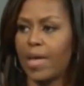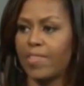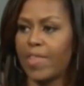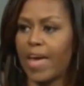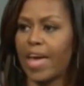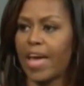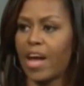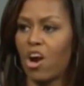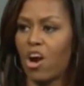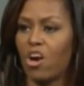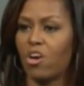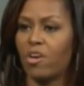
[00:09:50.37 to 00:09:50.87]

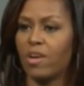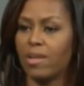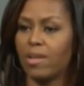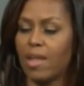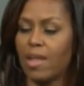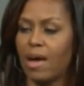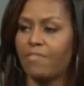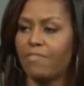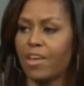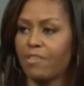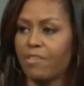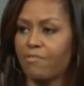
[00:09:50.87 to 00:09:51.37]
They are
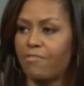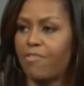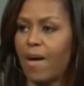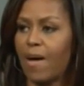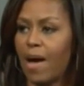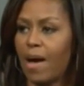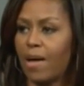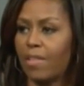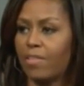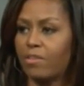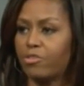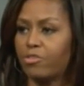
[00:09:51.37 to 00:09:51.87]
loving
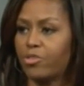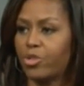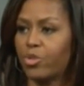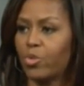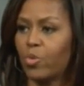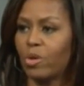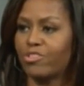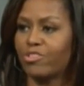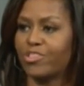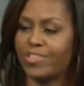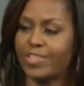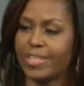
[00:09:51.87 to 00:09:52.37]
fathers who
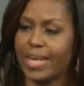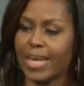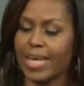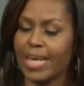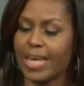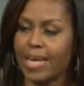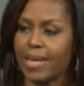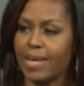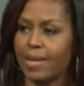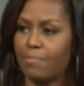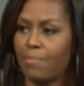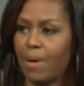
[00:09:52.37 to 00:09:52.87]
are
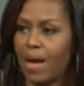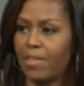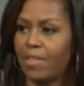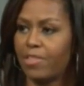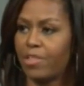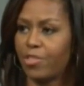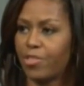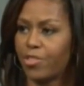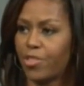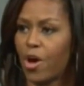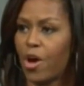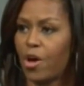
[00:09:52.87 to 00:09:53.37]
sickened by the
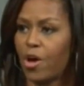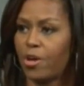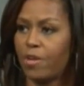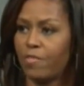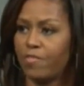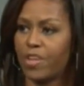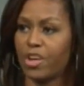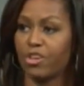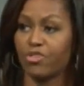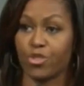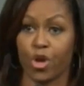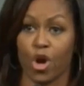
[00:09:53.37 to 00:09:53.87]
thought of
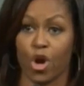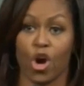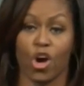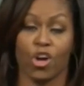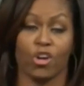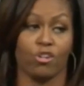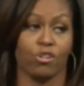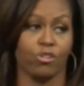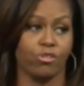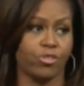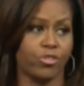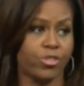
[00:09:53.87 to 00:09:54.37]
their
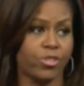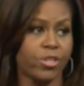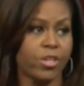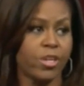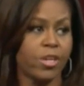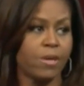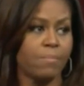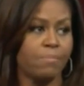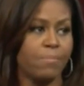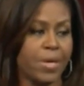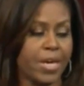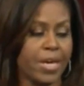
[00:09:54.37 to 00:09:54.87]
daughters
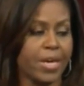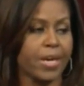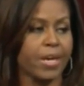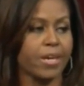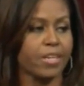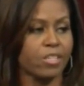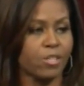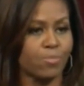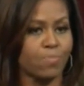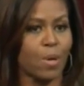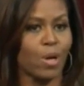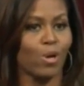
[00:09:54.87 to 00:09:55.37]
being
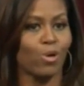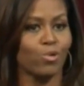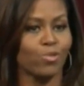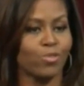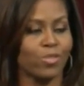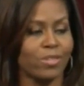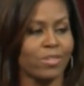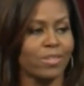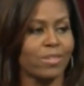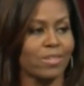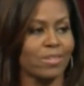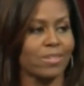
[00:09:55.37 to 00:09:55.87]

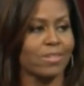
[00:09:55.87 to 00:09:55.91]
exposed to this